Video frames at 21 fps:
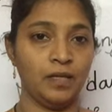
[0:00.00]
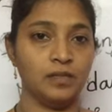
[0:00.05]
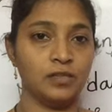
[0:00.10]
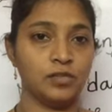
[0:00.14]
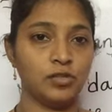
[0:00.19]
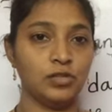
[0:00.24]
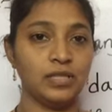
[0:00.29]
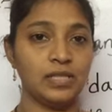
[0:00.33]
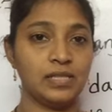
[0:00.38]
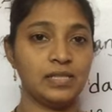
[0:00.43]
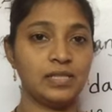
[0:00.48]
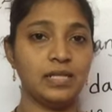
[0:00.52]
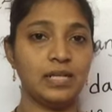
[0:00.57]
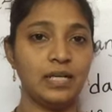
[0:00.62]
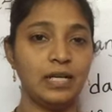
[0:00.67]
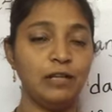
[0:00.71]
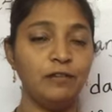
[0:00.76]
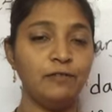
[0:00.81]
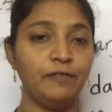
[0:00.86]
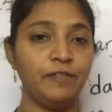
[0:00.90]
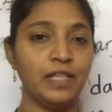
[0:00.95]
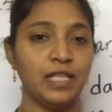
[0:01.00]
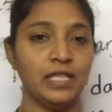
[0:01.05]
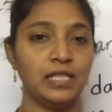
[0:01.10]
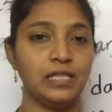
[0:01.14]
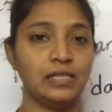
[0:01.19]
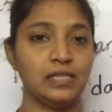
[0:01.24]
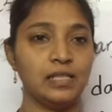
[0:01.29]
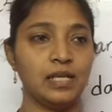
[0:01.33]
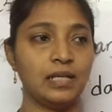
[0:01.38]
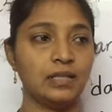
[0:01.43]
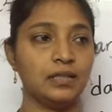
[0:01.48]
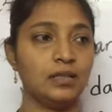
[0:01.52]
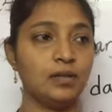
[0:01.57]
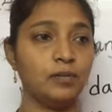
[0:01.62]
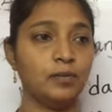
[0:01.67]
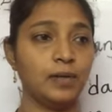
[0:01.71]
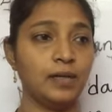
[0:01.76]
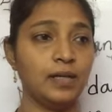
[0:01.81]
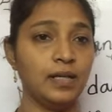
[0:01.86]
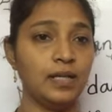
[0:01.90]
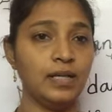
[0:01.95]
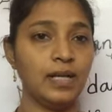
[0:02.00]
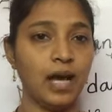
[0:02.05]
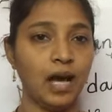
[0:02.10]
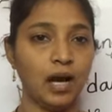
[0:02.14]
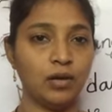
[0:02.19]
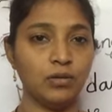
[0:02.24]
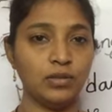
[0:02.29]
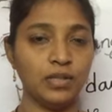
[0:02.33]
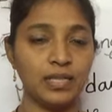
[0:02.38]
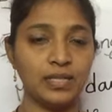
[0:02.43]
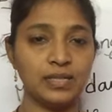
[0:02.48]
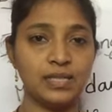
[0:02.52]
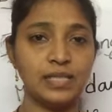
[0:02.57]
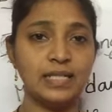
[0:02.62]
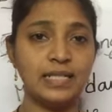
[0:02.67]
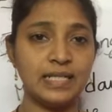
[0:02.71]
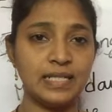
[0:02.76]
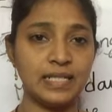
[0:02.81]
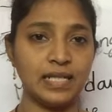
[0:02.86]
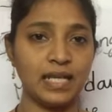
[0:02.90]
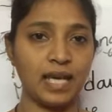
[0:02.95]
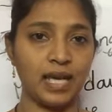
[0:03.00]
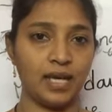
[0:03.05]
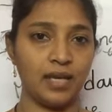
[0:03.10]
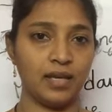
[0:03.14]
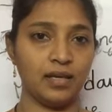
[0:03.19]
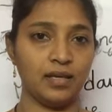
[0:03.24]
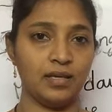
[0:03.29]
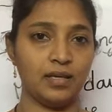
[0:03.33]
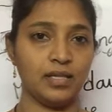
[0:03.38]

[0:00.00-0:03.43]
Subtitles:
So this girl feels that the world out is in decay,